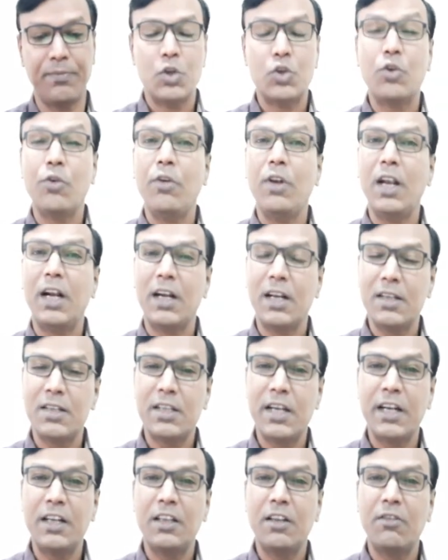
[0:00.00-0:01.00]
So we will
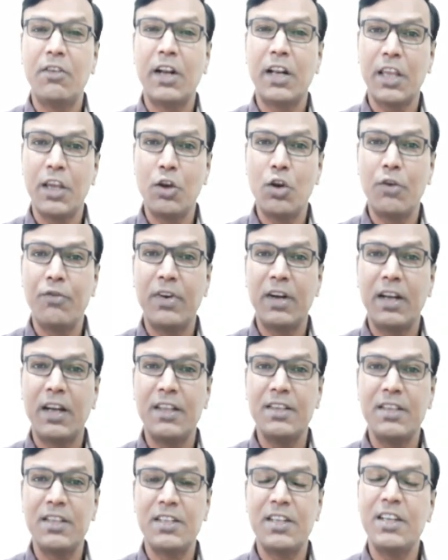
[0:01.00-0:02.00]
understand the working of a
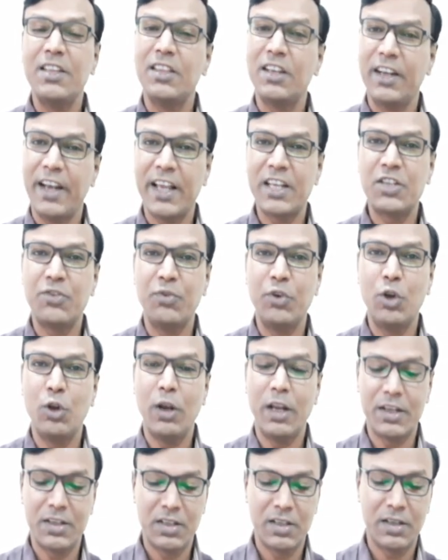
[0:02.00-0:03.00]
transistor in the next
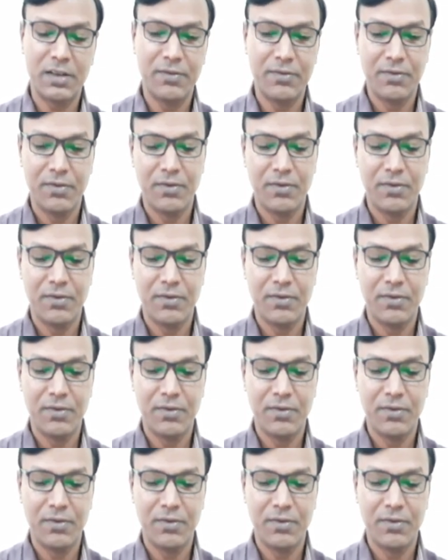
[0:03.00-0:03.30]
video lecture.